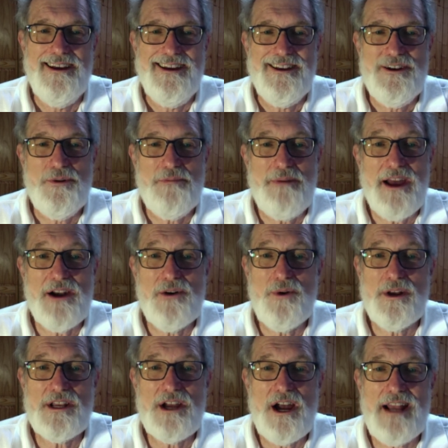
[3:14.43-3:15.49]
No matter
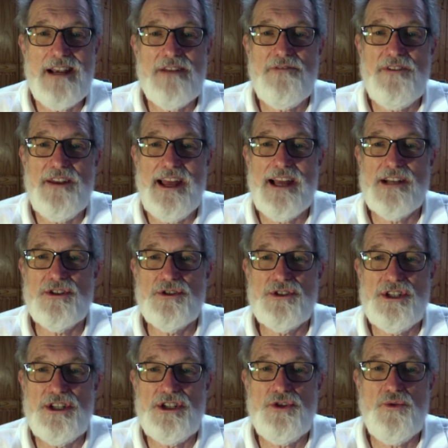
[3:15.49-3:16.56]
what kind of financial
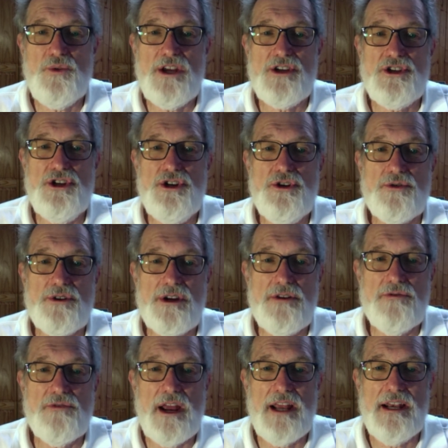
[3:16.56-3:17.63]
situation you are in
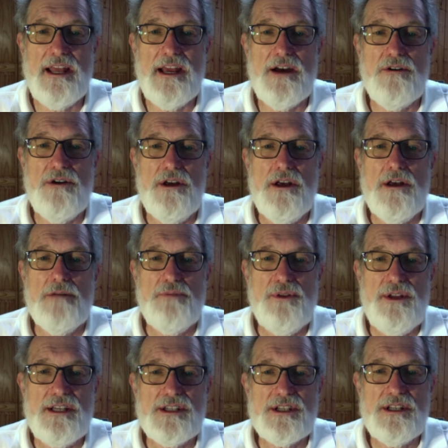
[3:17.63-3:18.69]
right now,
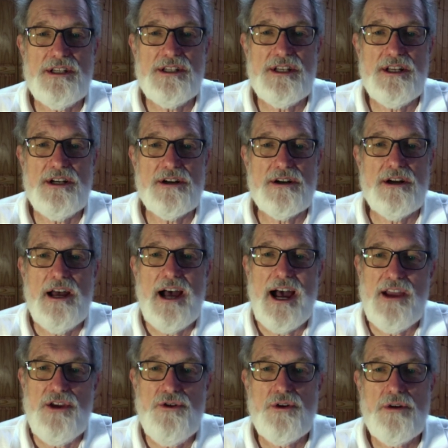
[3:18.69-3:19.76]
please consider how
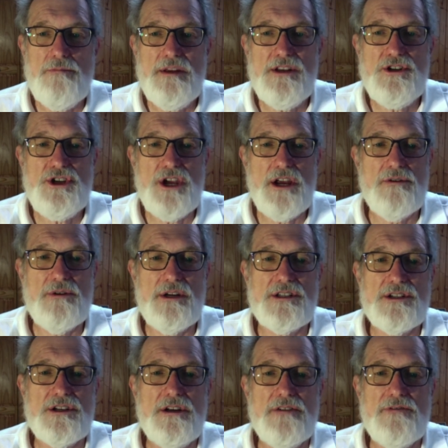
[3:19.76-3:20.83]
you can be
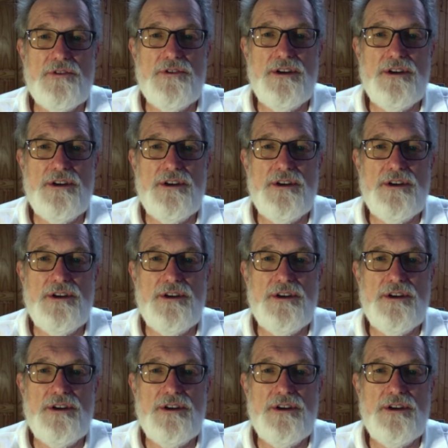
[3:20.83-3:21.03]
generous for